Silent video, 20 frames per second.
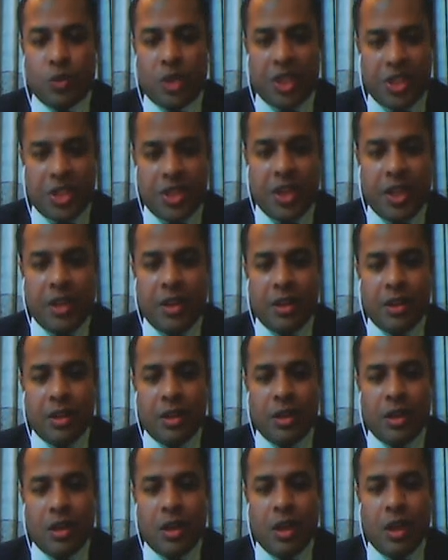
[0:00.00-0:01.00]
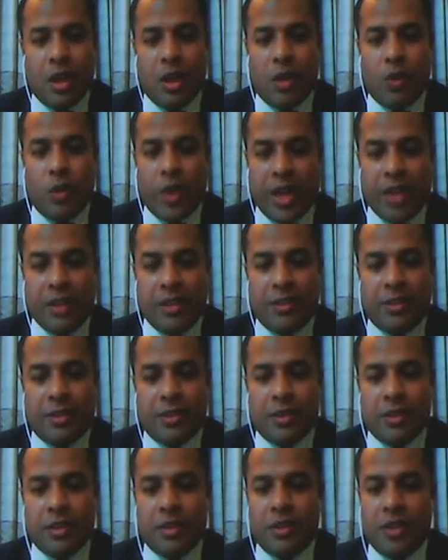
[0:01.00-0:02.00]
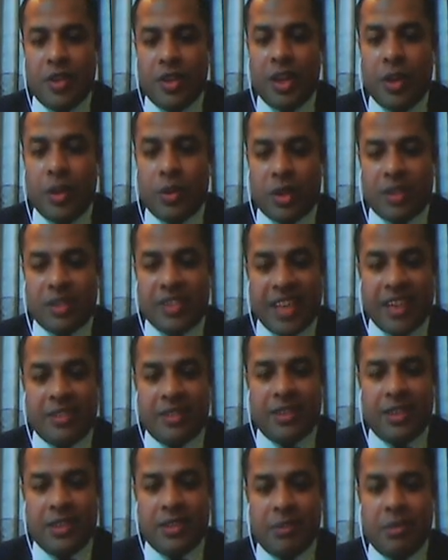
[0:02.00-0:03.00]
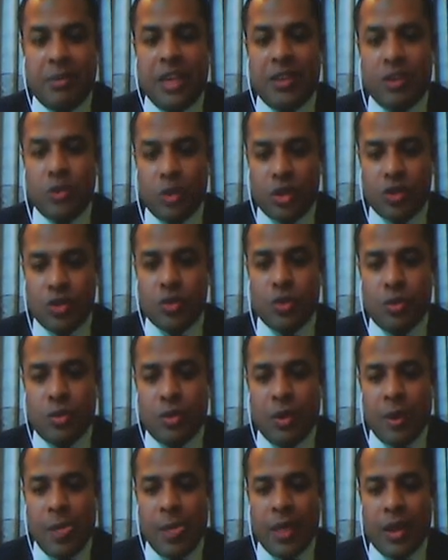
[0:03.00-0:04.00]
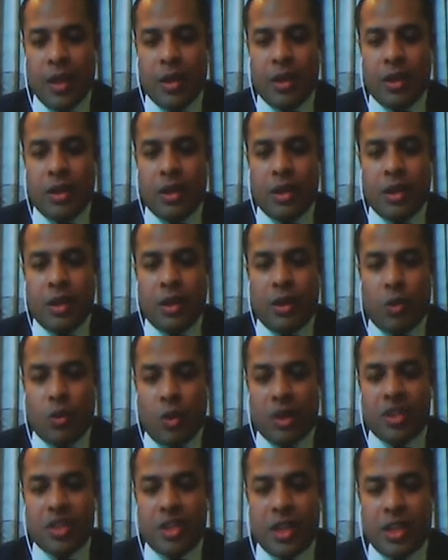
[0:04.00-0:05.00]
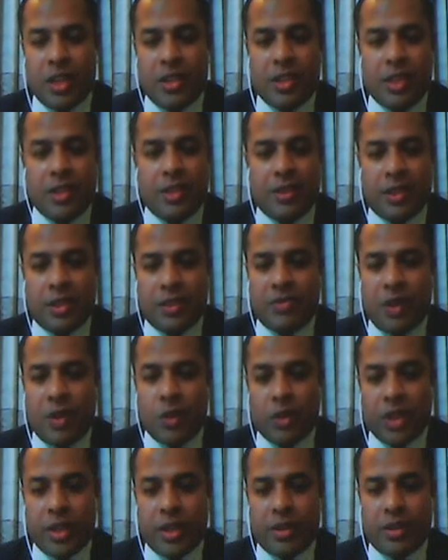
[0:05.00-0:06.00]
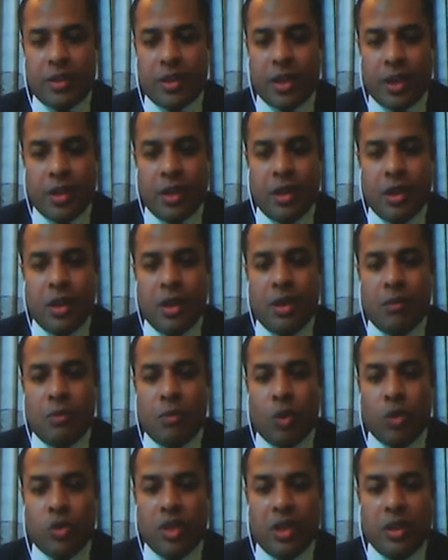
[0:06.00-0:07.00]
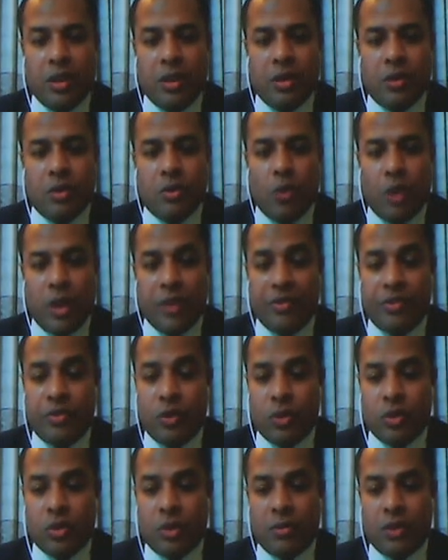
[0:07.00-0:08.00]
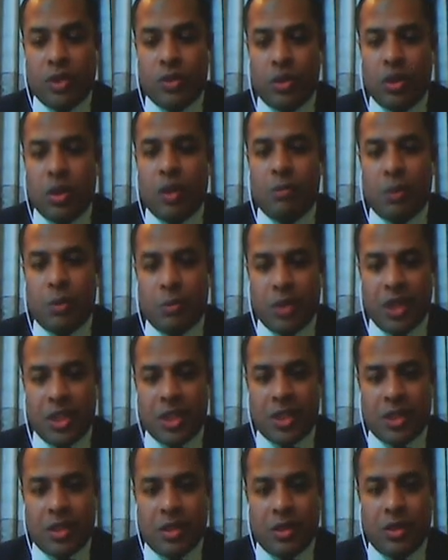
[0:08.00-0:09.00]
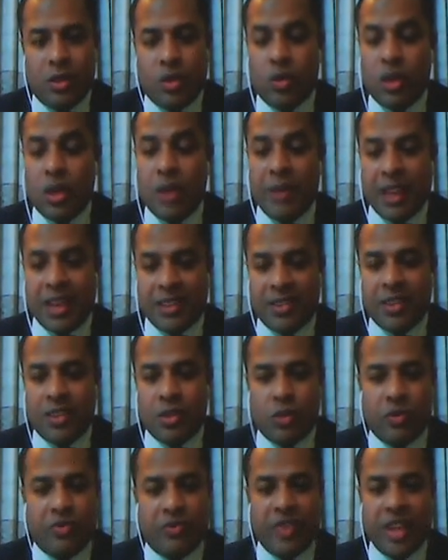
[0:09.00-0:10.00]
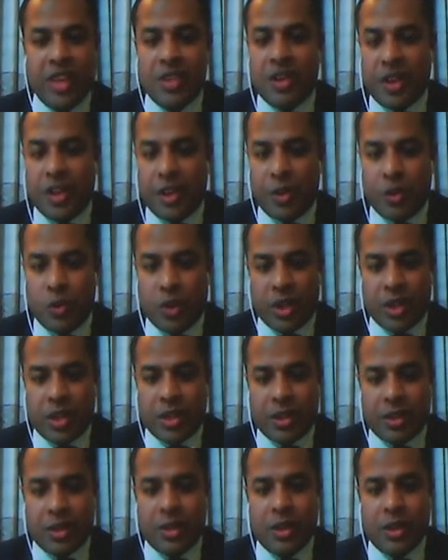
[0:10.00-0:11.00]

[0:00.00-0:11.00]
Asia, whereas drinking water scarcity is a major issue. In one statistics, it is found that more than 1/4 of the total population don't have access to fresh drinking water.